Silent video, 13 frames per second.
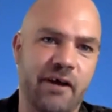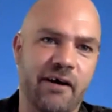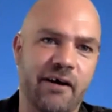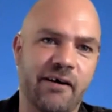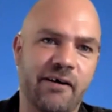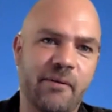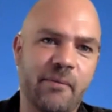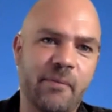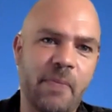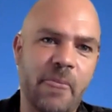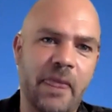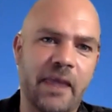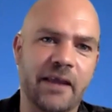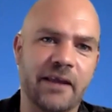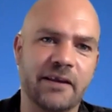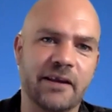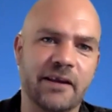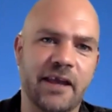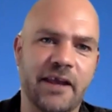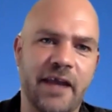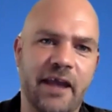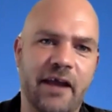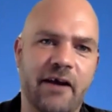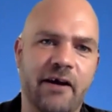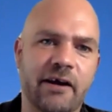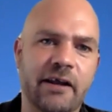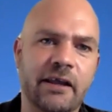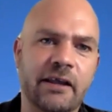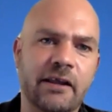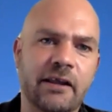are in, in AI